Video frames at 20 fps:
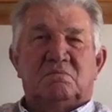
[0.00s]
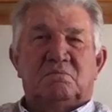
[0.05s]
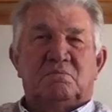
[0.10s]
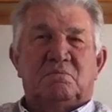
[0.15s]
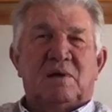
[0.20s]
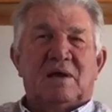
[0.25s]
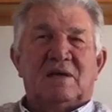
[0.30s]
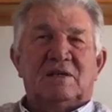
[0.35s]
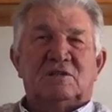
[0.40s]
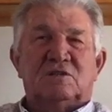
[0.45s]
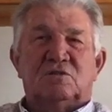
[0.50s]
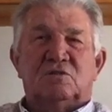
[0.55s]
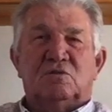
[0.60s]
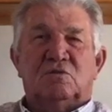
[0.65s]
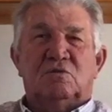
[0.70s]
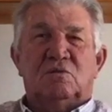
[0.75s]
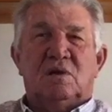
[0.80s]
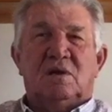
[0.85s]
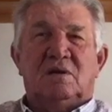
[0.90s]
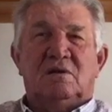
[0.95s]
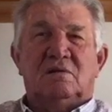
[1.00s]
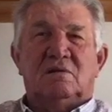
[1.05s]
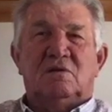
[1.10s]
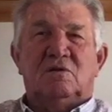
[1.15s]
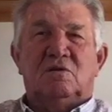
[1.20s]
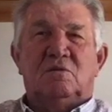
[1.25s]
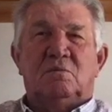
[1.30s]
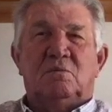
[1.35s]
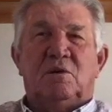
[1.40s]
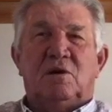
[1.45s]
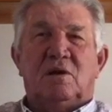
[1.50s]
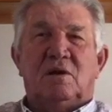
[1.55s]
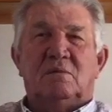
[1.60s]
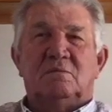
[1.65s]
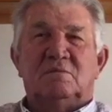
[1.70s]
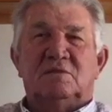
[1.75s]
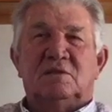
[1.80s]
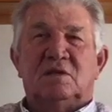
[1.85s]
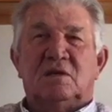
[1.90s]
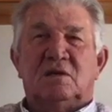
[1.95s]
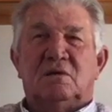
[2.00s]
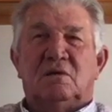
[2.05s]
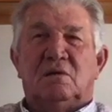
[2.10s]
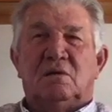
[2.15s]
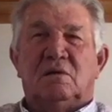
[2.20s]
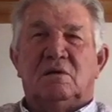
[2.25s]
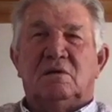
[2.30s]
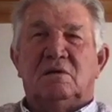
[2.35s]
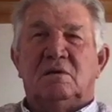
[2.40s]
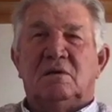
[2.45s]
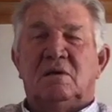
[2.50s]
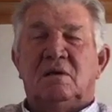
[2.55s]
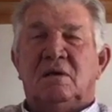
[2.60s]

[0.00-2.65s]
pasture ground, bottoms they called it.